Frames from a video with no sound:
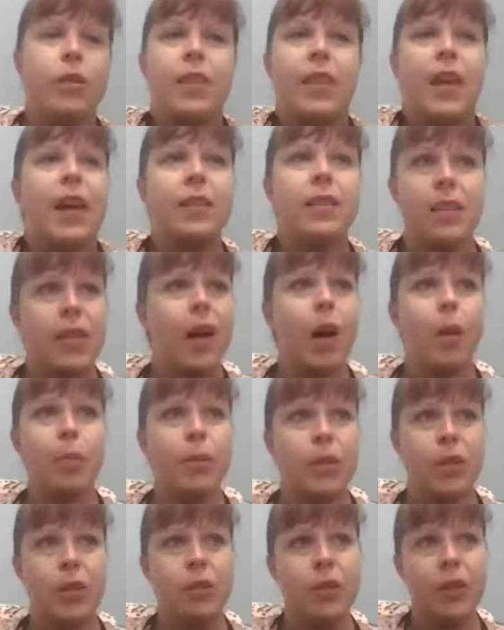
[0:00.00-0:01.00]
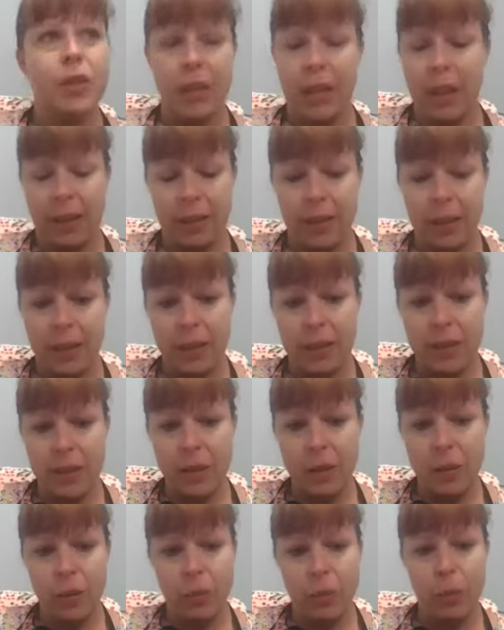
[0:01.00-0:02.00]
that's the opportunity, I think, is
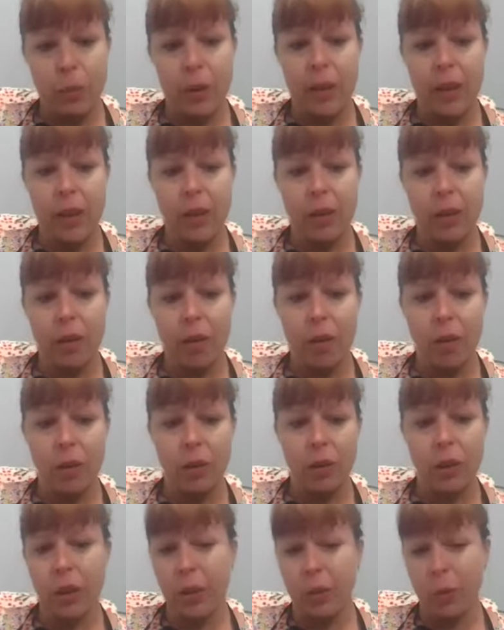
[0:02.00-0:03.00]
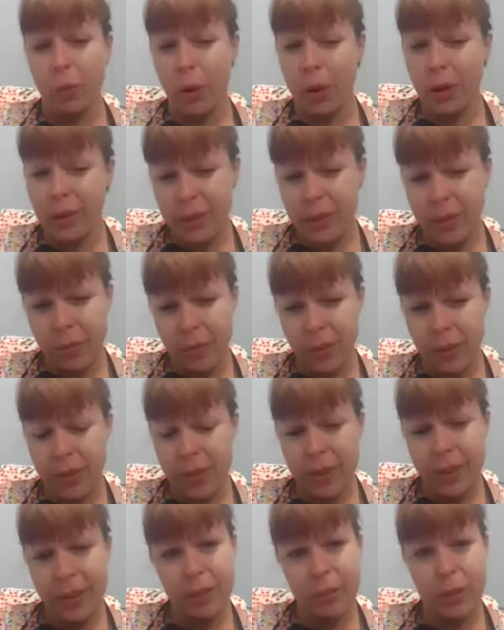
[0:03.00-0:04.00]
that we all look at work
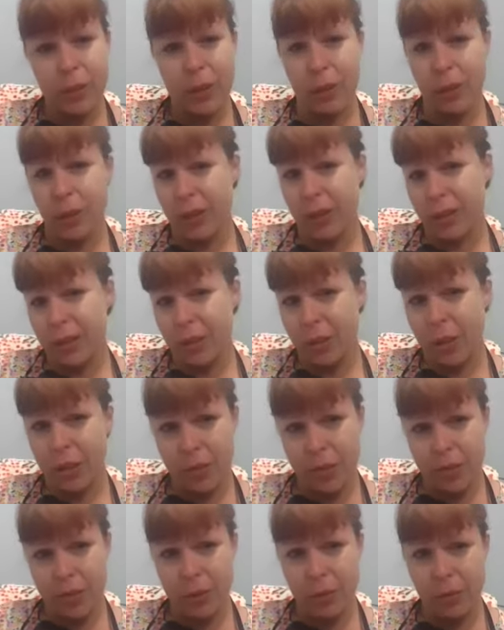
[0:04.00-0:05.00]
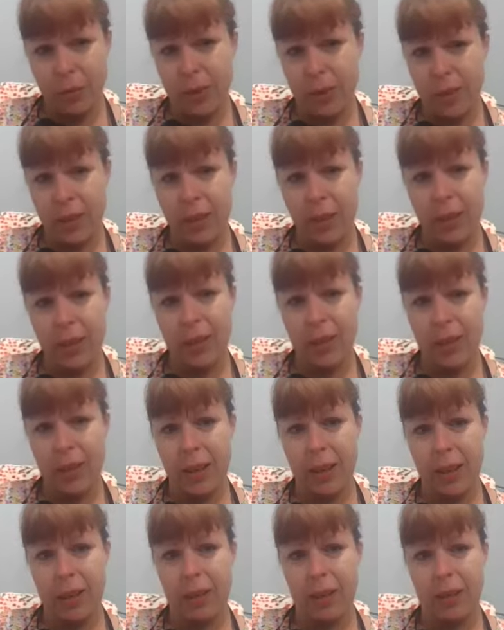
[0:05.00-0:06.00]
differently. We look at each other differently,
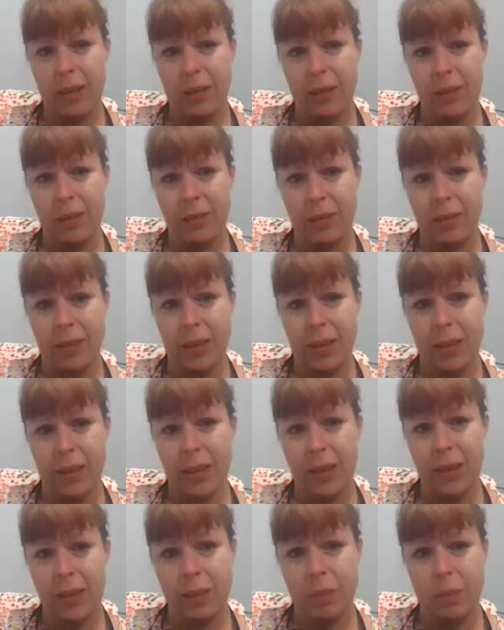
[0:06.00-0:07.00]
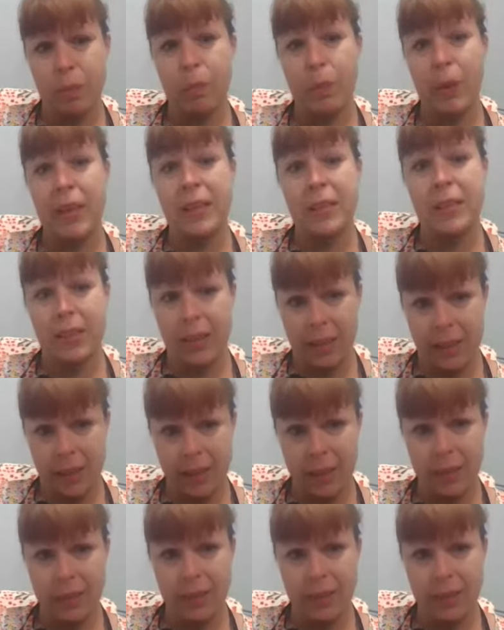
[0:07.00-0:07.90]
and it's basic.